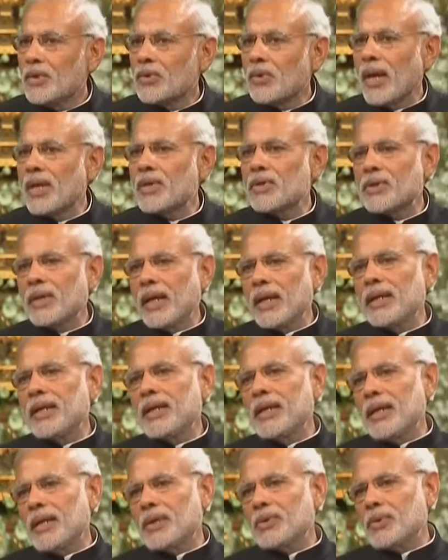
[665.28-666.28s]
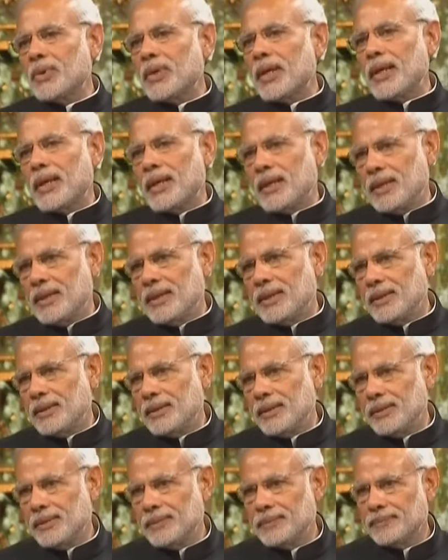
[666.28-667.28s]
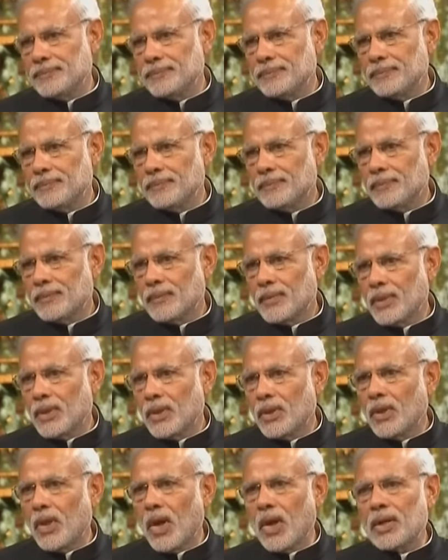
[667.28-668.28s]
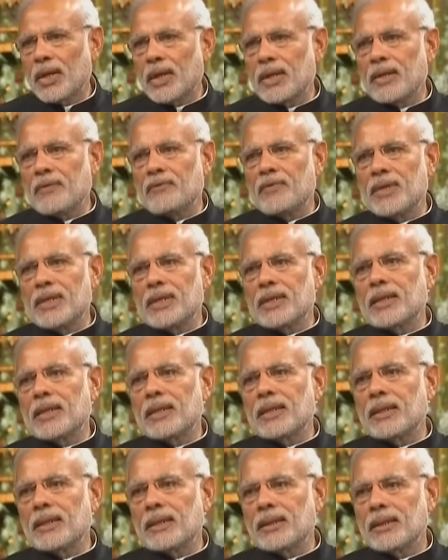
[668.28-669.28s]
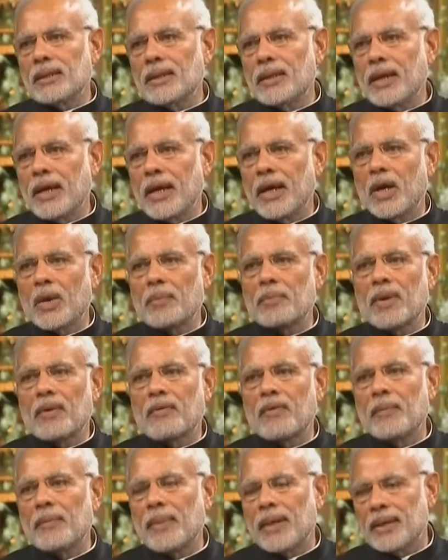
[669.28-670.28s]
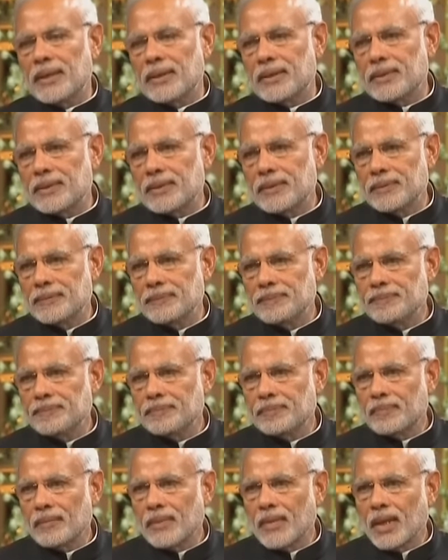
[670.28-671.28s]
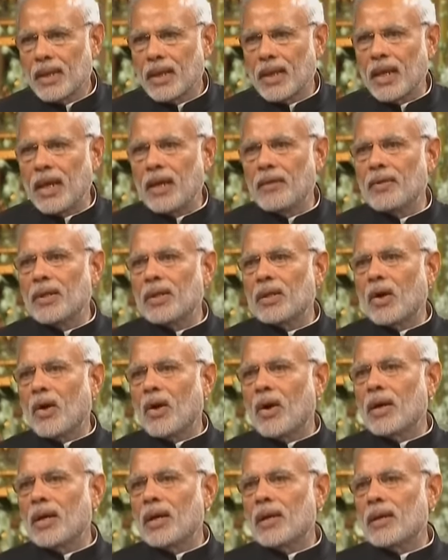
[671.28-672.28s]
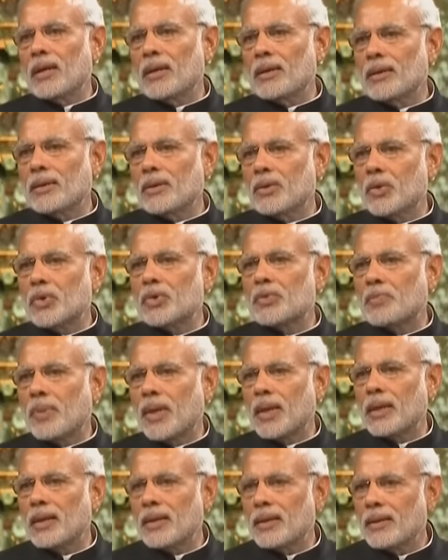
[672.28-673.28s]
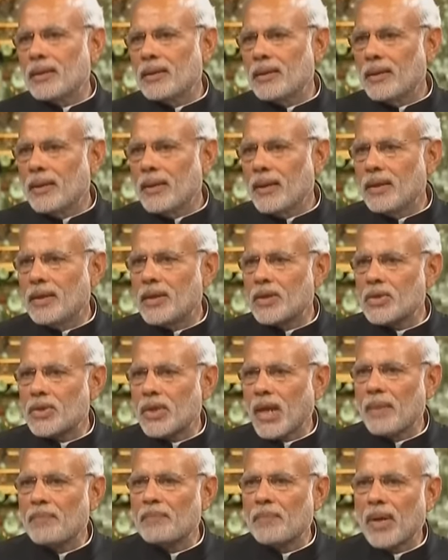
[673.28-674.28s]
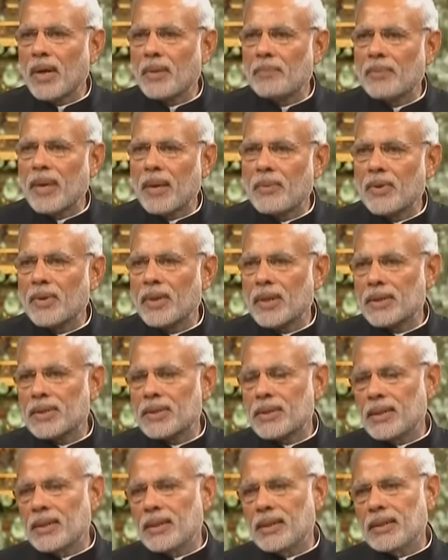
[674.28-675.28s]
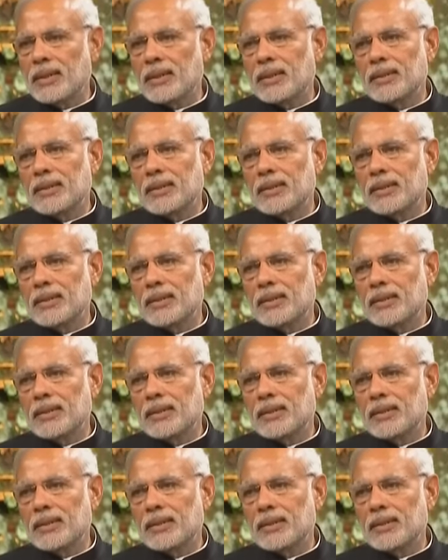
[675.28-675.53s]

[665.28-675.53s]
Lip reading: So I stand here today, not as a visiting head of government, given the honor to speak in this temple of democracy.